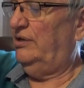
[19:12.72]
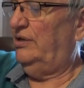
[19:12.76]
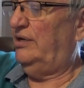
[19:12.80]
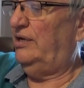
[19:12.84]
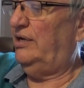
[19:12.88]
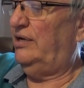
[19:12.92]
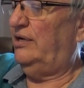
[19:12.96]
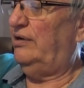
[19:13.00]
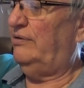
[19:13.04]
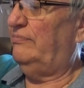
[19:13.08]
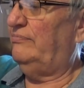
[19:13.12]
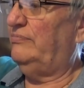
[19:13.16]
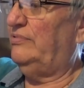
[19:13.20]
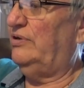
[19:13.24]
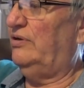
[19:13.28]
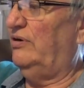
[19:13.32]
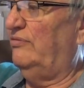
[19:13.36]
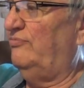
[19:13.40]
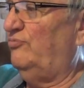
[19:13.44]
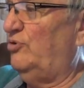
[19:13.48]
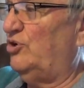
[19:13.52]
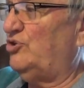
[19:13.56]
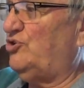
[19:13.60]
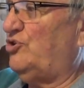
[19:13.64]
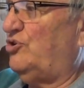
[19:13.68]
of
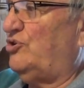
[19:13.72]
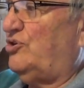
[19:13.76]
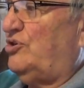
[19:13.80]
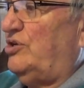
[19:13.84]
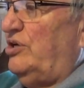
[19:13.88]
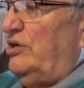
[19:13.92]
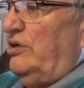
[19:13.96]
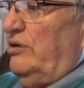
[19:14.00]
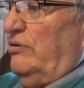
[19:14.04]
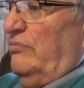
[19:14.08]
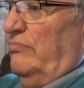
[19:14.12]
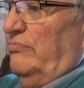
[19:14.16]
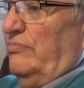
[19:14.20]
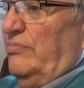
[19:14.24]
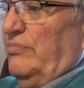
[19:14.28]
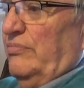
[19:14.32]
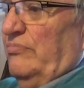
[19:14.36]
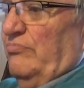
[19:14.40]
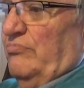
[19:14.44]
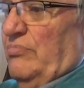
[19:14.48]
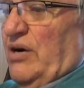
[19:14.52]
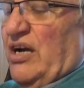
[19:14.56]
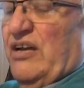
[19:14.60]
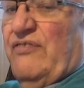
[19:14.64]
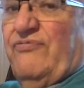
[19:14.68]
what
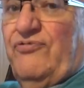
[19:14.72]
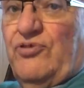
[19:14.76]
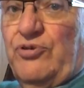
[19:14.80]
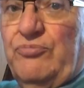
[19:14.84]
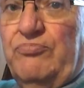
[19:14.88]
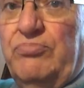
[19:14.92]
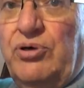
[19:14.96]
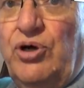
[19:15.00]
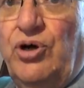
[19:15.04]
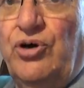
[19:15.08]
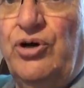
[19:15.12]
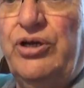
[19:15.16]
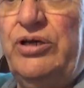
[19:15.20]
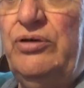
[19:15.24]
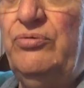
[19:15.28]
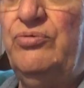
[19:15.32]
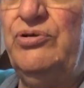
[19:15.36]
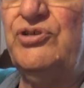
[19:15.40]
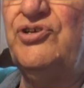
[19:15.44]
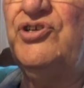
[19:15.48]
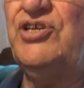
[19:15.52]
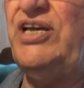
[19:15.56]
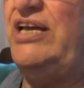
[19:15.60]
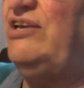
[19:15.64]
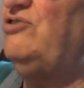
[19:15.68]
Myford Boy
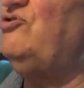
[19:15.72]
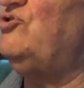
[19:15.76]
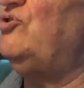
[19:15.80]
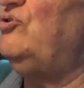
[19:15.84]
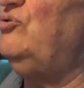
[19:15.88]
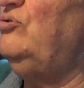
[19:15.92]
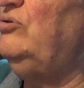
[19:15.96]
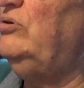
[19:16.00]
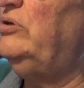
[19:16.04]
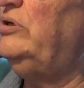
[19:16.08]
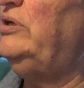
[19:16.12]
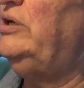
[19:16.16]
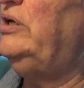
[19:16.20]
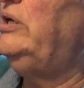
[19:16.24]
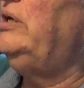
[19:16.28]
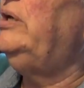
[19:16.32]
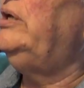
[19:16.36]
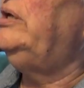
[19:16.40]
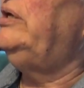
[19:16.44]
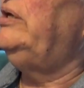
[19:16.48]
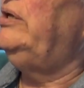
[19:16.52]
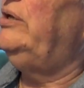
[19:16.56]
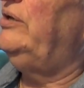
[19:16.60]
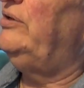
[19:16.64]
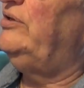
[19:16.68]
will send you.
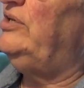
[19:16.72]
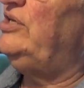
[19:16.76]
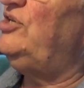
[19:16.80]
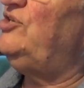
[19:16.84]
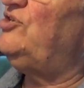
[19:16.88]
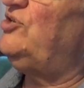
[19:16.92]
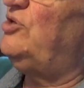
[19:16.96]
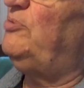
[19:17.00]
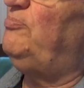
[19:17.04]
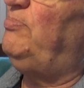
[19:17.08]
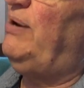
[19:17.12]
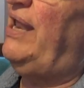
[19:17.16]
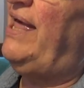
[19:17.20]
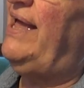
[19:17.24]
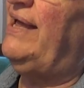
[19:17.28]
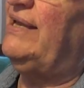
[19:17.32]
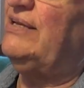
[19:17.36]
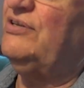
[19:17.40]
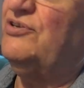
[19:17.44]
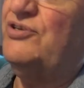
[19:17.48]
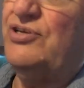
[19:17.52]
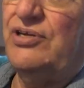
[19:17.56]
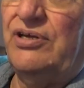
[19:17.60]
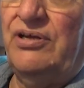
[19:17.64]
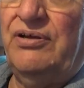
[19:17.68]
These are the
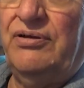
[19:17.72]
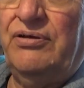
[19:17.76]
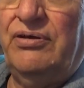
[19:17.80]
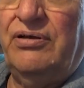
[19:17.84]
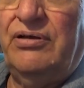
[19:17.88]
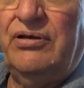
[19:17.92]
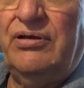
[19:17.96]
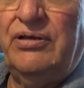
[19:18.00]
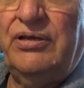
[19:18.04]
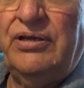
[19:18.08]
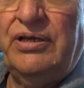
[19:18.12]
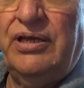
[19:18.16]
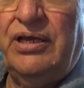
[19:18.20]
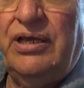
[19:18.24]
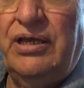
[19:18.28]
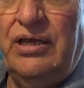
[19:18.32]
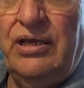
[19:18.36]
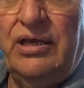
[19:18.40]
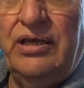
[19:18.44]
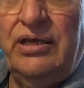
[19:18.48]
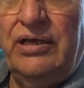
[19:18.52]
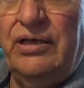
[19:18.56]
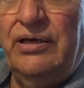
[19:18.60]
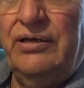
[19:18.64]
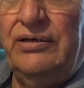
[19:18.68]
plans.
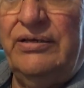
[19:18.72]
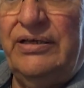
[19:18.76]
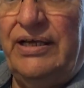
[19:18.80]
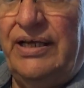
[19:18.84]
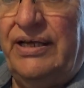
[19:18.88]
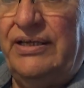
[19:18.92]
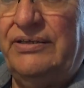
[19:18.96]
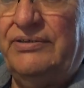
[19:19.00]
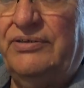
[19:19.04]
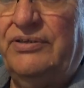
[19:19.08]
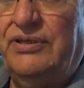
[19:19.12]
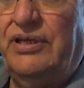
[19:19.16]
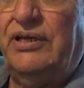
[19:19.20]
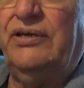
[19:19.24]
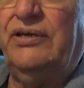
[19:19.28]
And